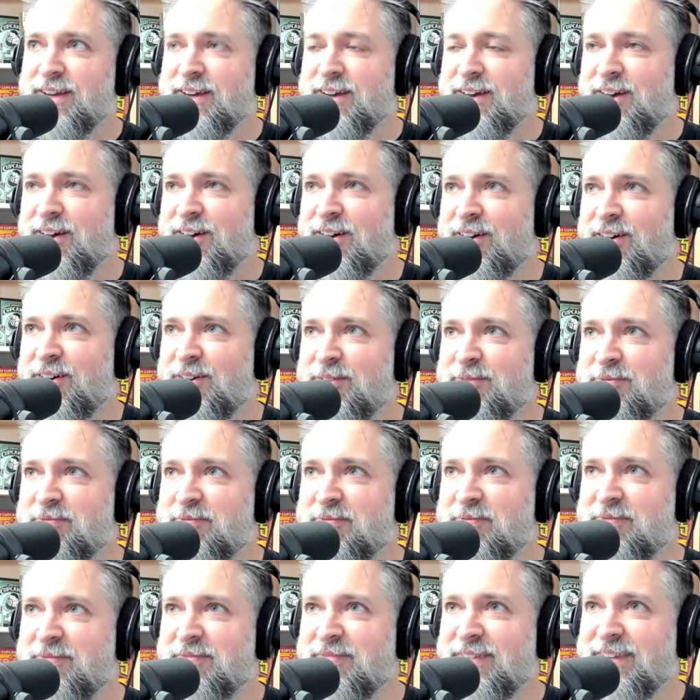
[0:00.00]

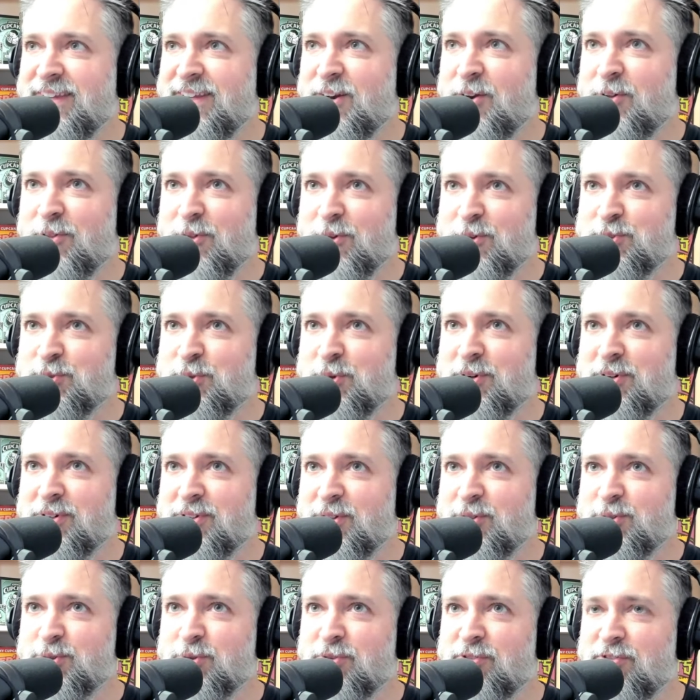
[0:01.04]
you know, those were
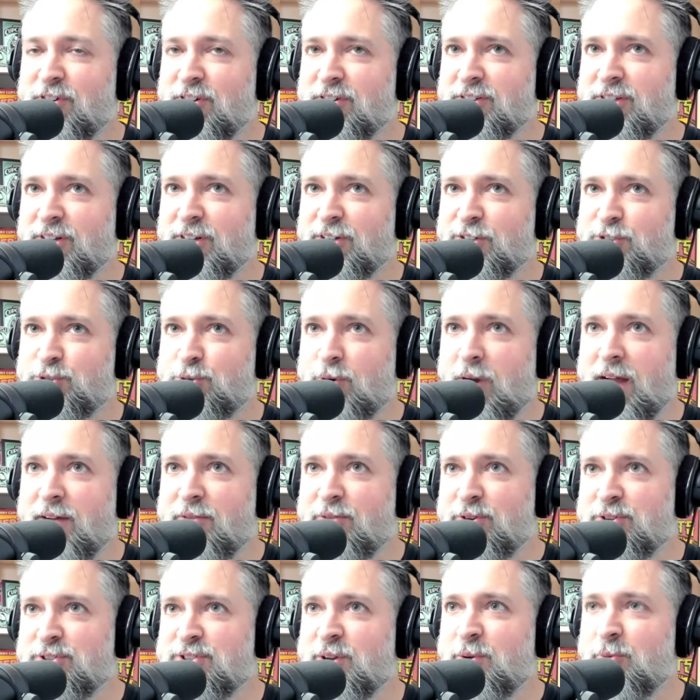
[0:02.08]
fun little
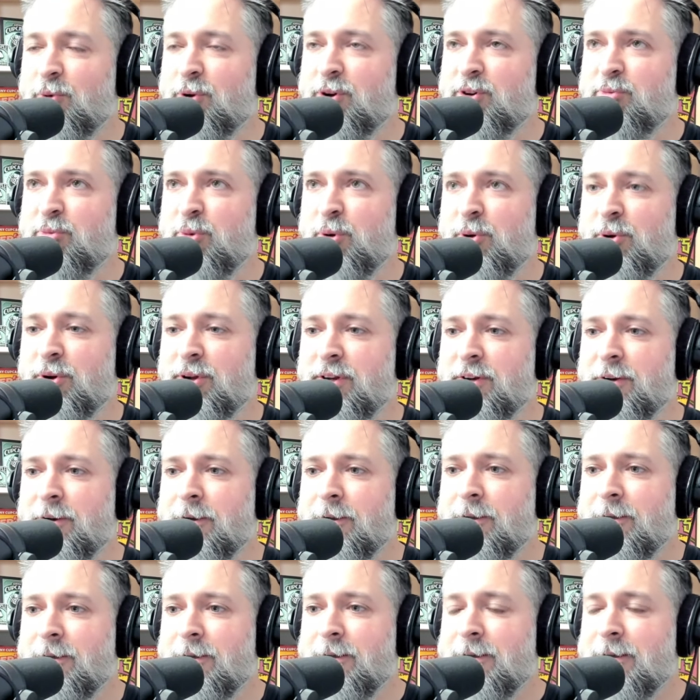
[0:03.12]
drivers at one point.
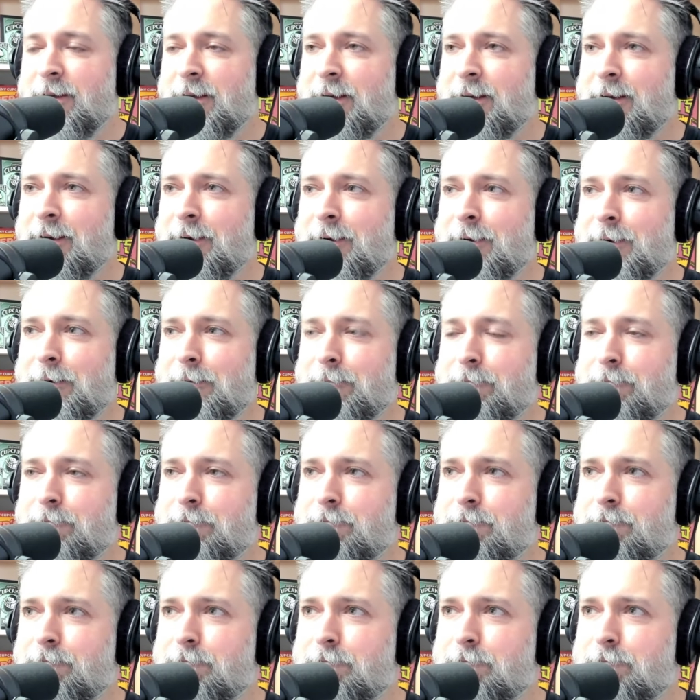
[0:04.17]
But
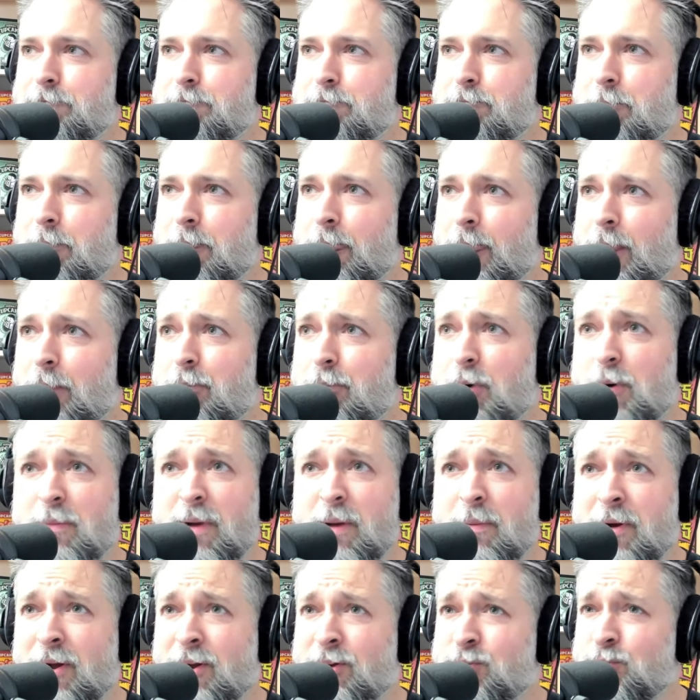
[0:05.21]
my
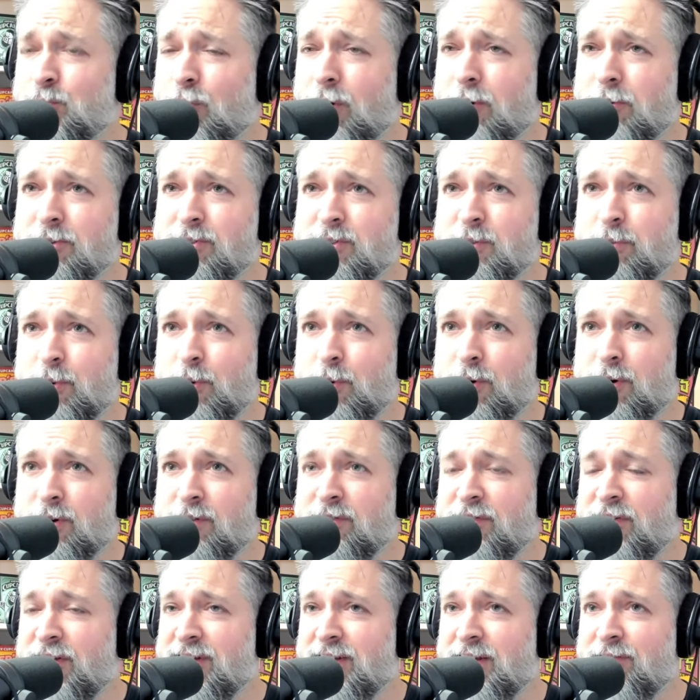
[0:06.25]
parents were always
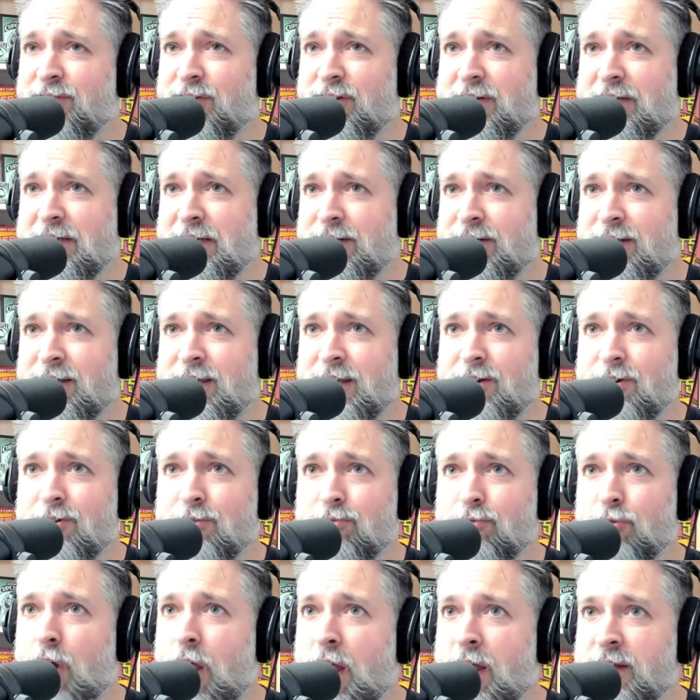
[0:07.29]
supportive. If I needed to get a
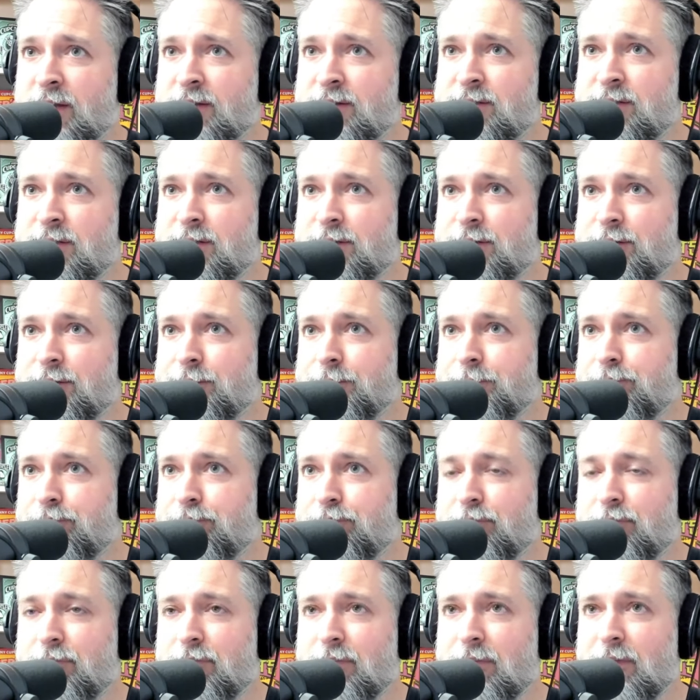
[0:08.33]
ride to,
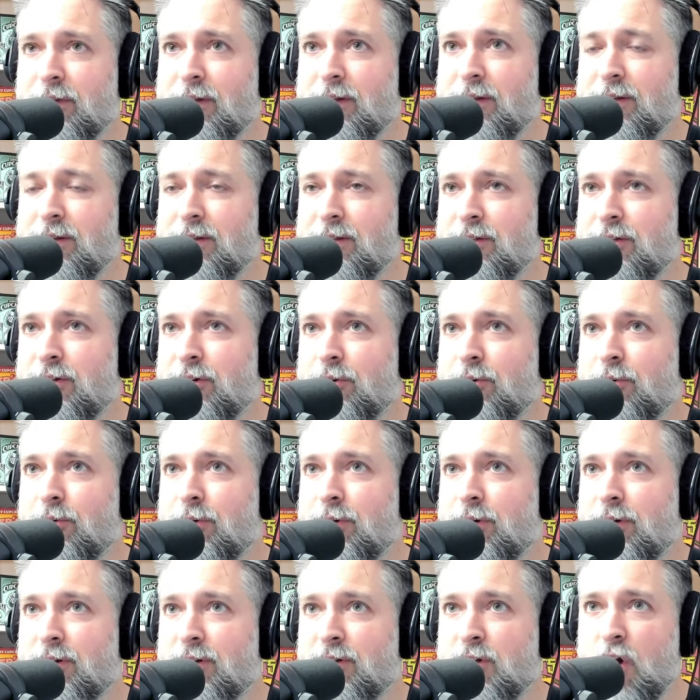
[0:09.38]
you
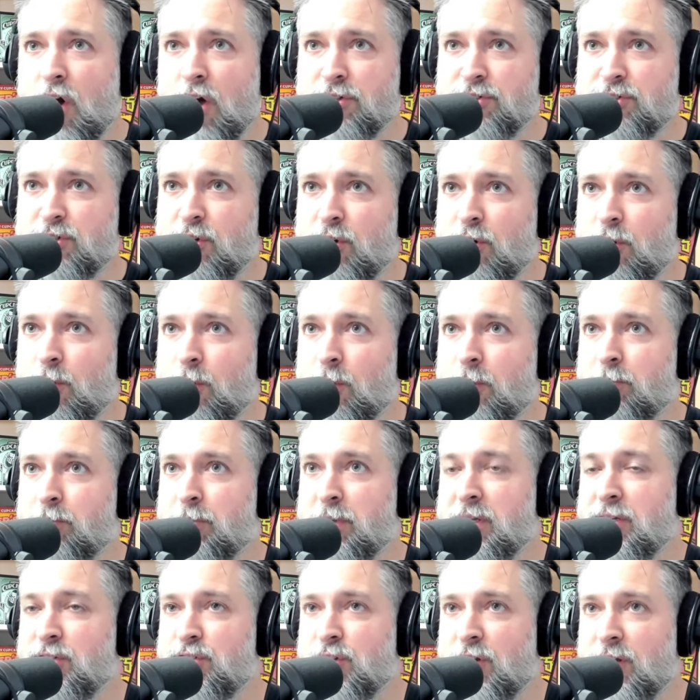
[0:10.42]
know, Costco or
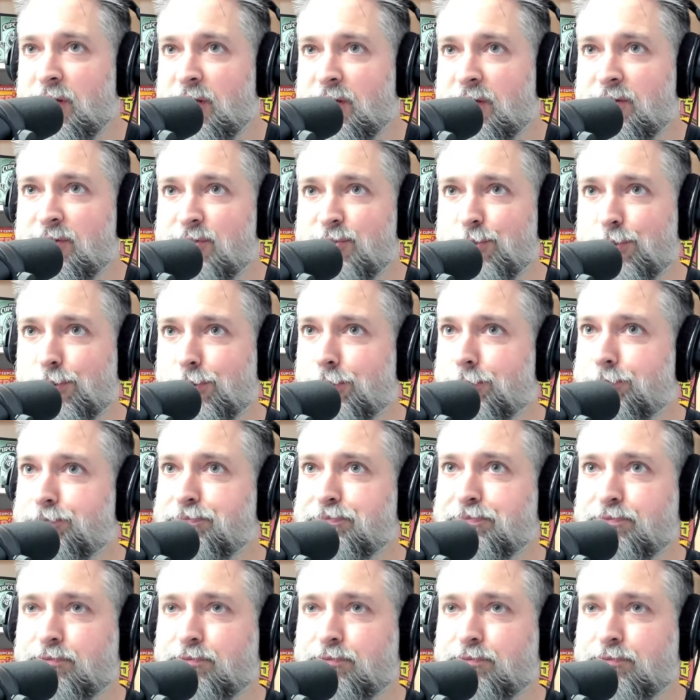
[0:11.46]
BJ's or